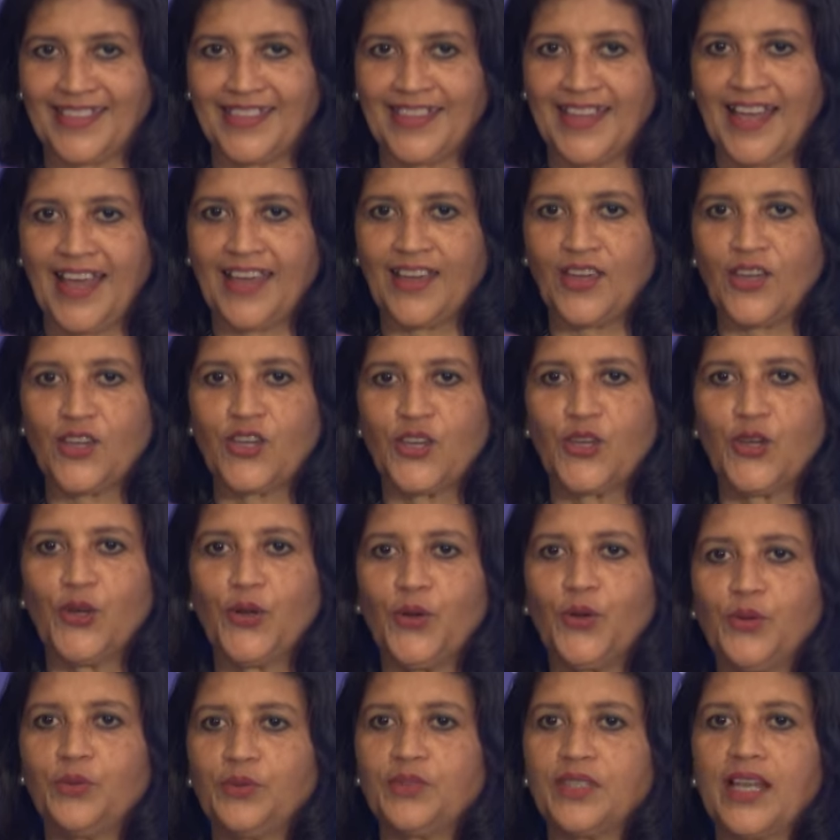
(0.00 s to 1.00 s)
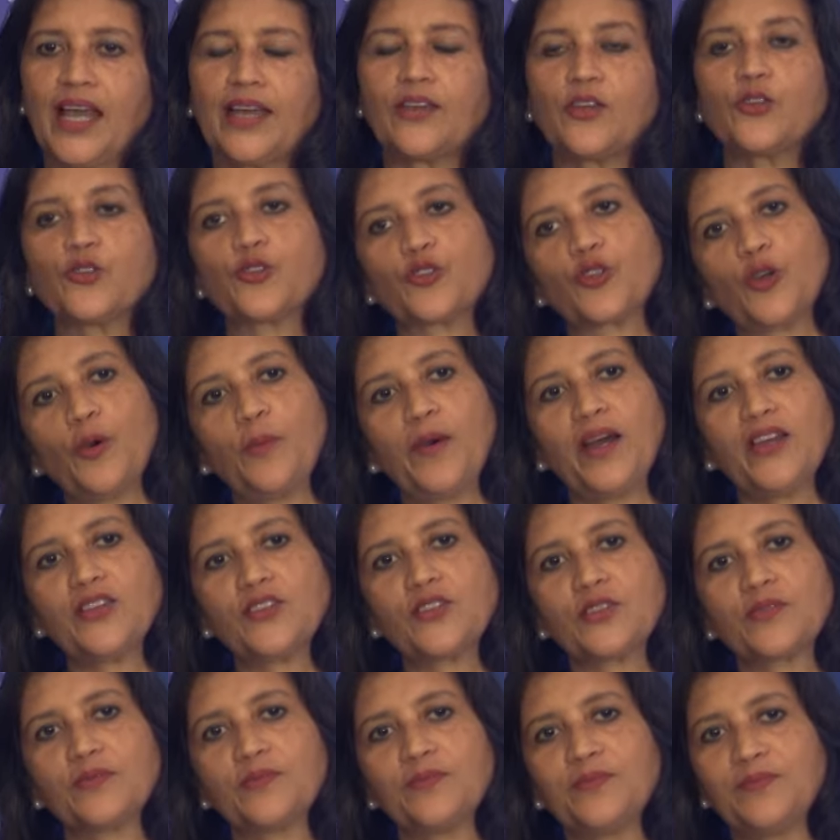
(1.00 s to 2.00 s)
Thank you. Thank you so
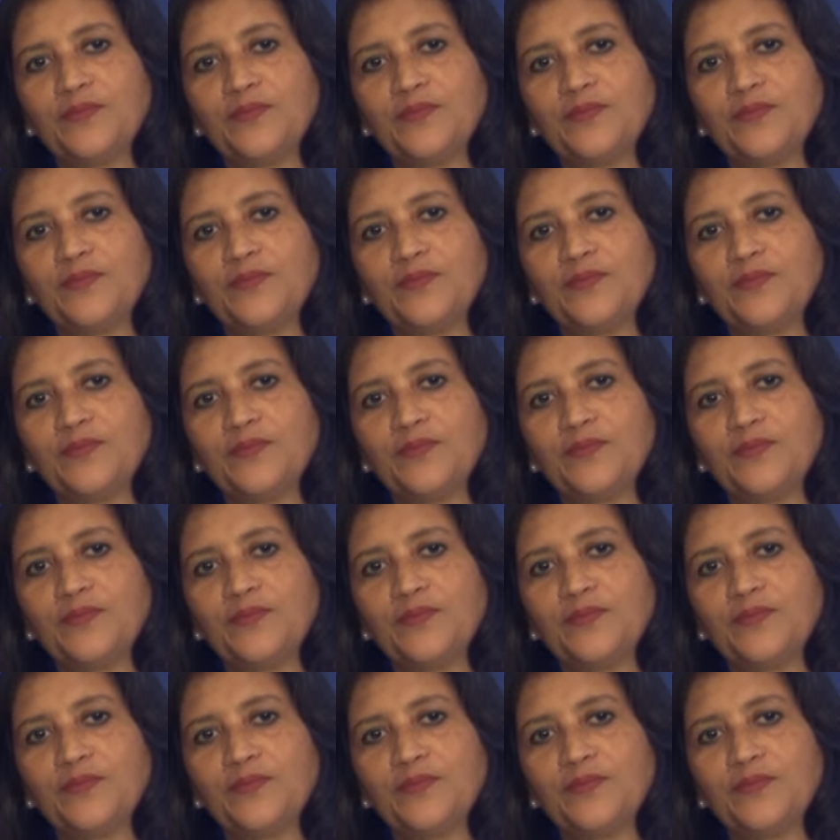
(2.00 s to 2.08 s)
much.